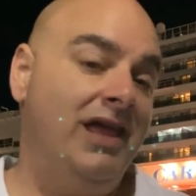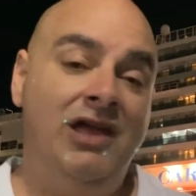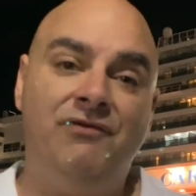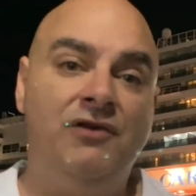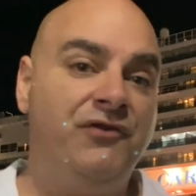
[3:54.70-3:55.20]

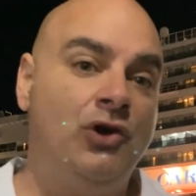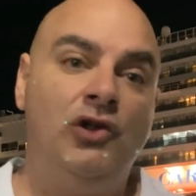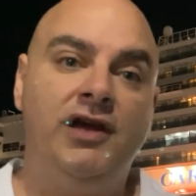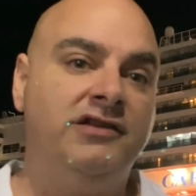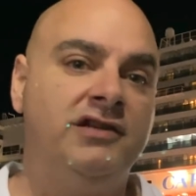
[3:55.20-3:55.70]
Even if it
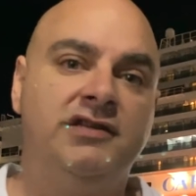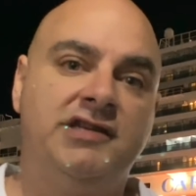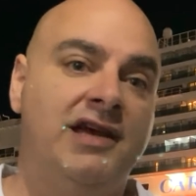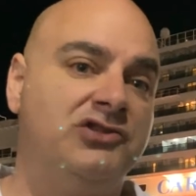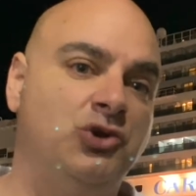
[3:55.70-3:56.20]
only ends in
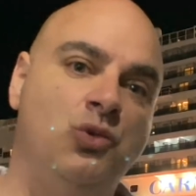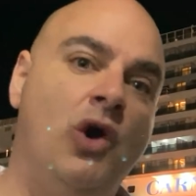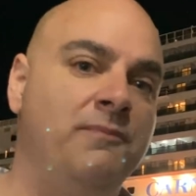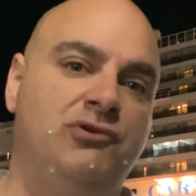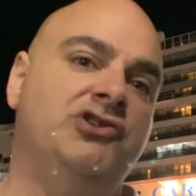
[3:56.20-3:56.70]
disaster
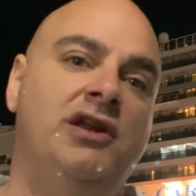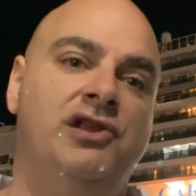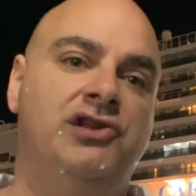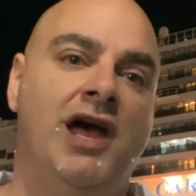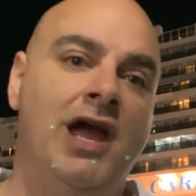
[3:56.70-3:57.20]
1% of
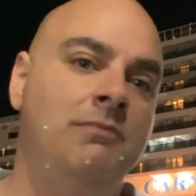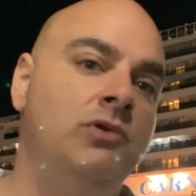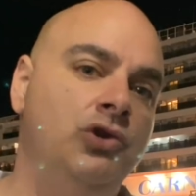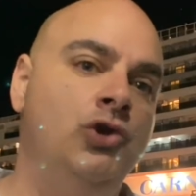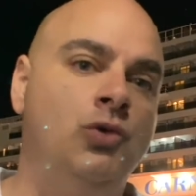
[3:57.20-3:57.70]
the time,
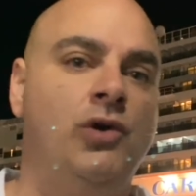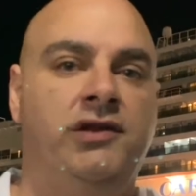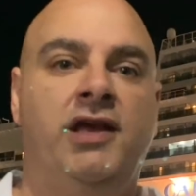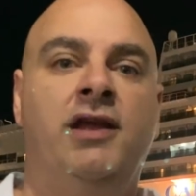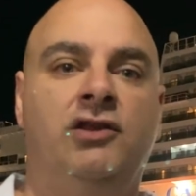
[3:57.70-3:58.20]
you don't want
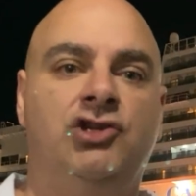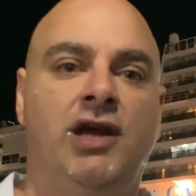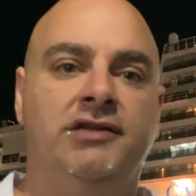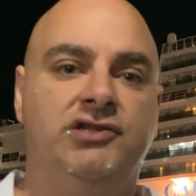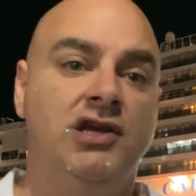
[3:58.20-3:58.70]
to take the
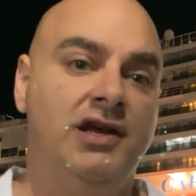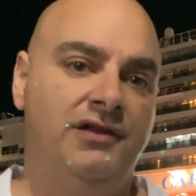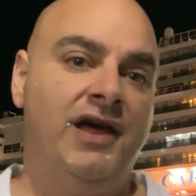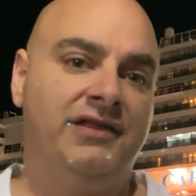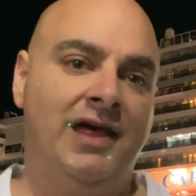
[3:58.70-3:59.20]
chance
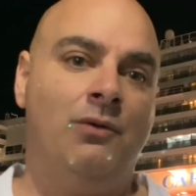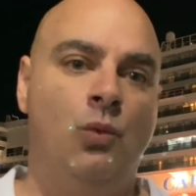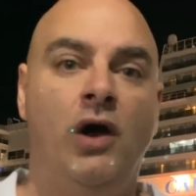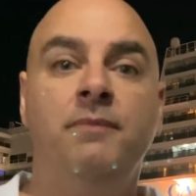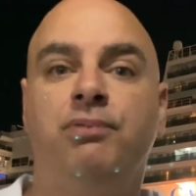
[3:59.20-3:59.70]
that that
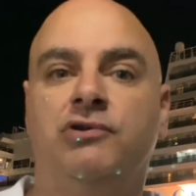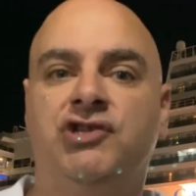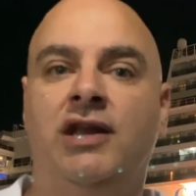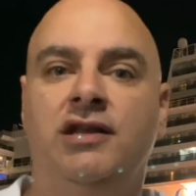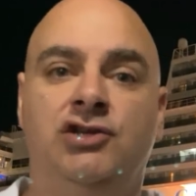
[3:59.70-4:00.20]

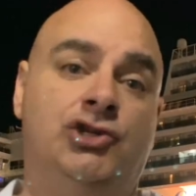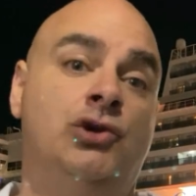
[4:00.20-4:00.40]
1% is